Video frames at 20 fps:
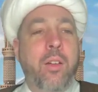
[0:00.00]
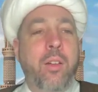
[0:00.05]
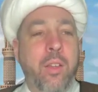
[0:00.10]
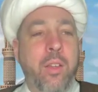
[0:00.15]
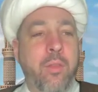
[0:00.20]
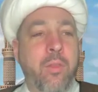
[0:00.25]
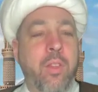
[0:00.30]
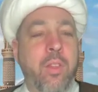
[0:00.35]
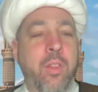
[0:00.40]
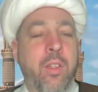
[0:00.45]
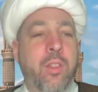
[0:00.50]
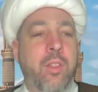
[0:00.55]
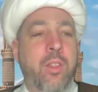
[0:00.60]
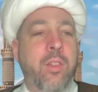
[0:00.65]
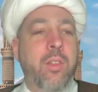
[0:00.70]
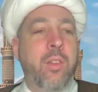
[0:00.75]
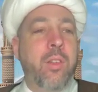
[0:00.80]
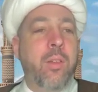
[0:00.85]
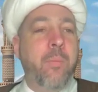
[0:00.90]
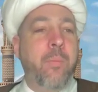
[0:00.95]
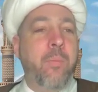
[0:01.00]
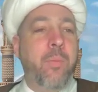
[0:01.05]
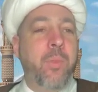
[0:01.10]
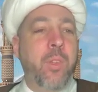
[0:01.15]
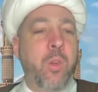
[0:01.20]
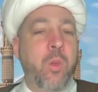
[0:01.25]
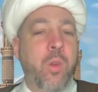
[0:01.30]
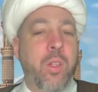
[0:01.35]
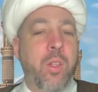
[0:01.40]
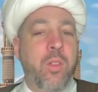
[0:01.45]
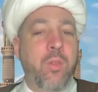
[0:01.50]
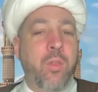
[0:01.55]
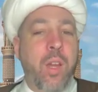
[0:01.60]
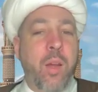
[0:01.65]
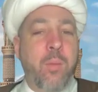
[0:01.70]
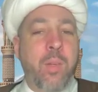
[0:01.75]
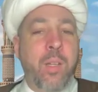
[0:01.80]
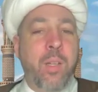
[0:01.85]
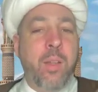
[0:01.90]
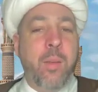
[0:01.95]
give this to his
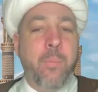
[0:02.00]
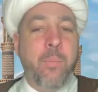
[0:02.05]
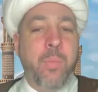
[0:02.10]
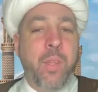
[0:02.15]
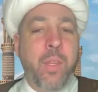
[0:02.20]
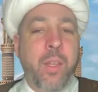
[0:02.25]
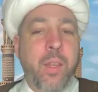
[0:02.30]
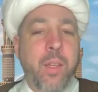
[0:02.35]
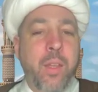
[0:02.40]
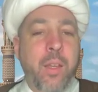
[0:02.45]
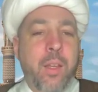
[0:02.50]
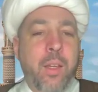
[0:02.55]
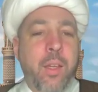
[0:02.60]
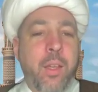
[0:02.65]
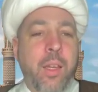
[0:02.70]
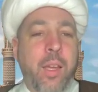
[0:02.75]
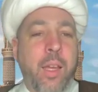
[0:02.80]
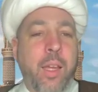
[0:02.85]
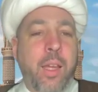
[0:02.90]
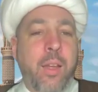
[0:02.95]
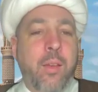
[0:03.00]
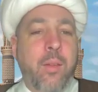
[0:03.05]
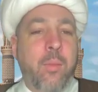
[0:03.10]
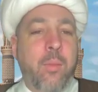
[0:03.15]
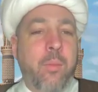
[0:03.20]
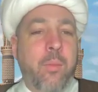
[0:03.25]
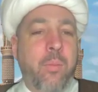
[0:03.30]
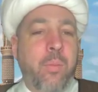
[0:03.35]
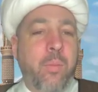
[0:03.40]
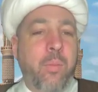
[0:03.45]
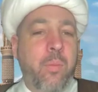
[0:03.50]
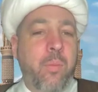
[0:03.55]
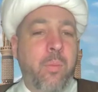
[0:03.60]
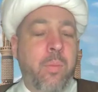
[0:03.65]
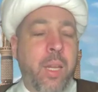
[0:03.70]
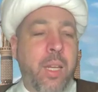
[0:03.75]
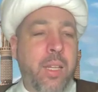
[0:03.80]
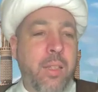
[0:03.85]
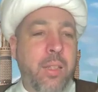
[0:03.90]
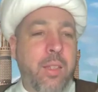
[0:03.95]
family. And
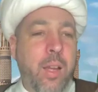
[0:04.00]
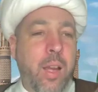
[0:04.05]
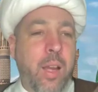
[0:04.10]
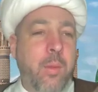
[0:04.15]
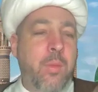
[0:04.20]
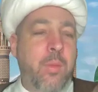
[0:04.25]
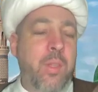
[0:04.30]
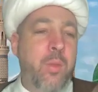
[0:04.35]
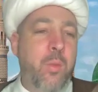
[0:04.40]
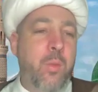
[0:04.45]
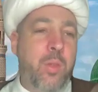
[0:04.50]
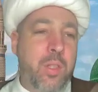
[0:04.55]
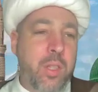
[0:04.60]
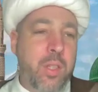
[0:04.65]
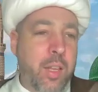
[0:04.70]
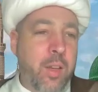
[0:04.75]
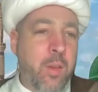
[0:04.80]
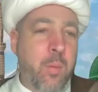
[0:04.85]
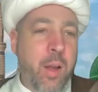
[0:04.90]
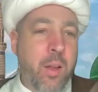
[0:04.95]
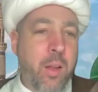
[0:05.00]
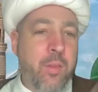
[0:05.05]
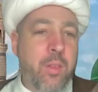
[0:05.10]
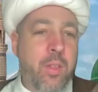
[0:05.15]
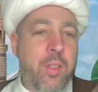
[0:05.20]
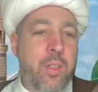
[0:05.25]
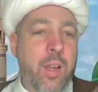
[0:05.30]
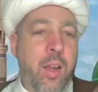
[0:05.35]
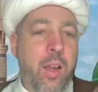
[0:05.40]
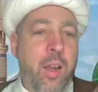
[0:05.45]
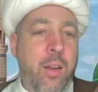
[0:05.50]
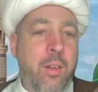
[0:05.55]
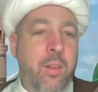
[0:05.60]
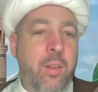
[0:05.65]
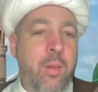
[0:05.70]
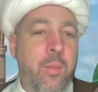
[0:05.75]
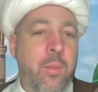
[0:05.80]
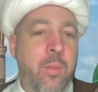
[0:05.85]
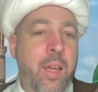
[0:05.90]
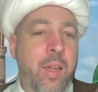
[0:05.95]
many times it was said about this
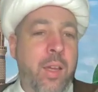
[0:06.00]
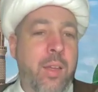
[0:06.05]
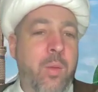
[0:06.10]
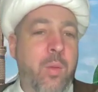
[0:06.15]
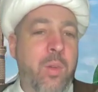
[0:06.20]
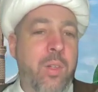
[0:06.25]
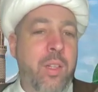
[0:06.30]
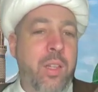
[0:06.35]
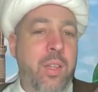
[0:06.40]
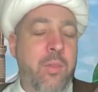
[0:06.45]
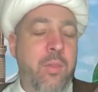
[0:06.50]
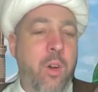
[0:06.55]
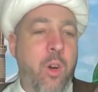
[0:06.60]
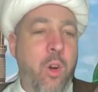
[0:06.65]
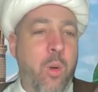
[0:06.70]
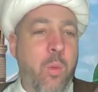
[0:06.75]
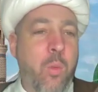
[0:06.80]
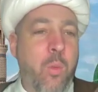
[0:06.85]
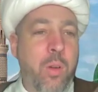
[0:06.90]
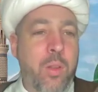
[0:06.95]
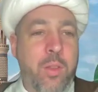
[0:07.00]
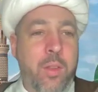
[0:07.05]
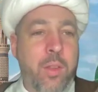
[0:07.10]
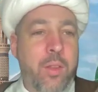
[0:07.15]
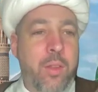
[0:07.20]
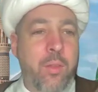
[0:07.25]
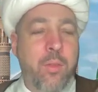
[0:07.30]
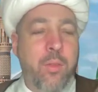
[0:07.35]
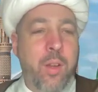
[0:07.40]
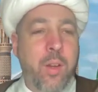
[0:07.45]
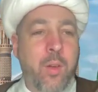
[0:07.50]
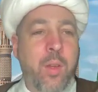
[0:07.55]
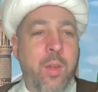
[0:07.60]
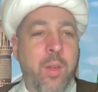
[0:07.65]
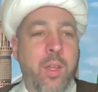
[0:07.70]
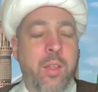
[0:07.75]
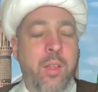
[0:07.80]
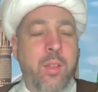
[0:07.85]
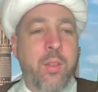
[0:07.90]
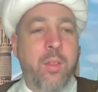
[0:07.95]
alim that he would leave home with a
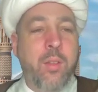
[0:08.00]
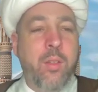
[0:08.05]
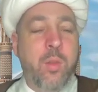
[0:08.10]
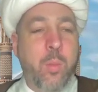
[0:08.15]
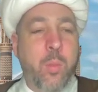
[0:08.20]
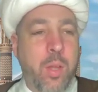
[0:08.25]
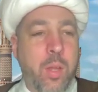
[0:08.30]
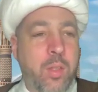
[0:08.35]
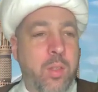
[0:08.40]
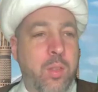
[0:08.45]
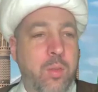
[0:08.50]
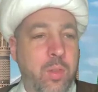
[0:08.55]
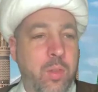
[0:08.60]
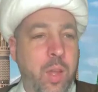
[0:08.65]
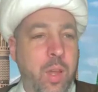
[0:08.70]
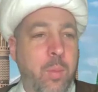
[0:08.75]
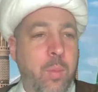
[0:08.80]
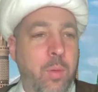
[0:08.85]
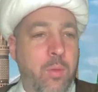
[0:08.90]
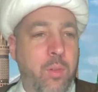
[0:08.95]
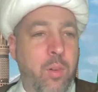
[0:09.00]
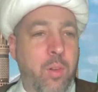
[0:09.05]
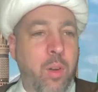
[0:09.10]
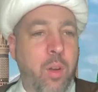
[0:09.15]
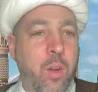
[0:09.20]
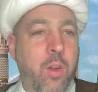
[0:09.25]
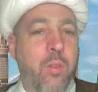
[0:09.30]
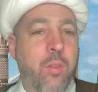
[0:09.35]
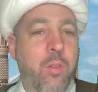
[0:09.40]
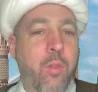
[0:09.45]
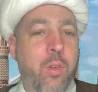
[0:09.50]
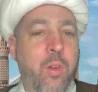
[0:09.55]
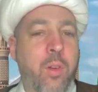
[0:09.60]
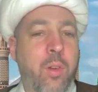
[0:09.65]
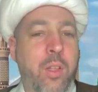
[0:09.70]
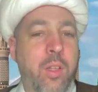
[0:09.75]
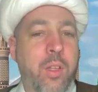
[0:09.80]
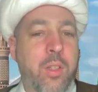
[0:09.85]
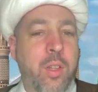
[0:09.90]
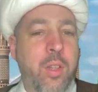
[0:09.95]
very expensive type of cloth
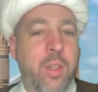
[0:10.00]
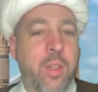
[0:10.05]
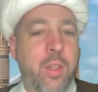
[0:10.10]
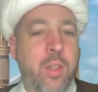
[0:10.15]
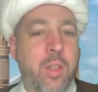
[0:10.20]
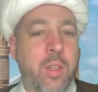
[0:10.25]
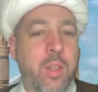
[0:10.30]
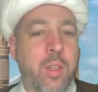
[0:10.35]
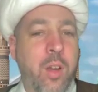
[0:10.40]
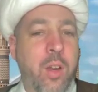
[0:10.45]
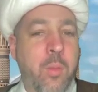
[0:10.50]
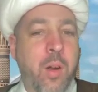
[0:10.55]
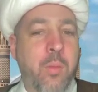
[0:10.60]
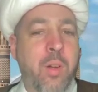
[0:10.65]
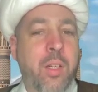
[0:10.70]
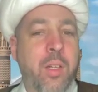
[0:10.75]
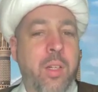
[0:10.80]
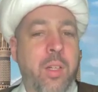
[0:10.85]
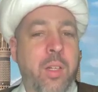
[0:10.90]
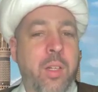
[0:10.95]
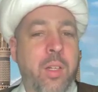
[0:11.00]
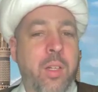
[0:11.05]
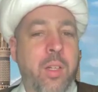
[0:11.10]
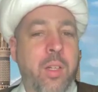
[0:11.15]
for his amama.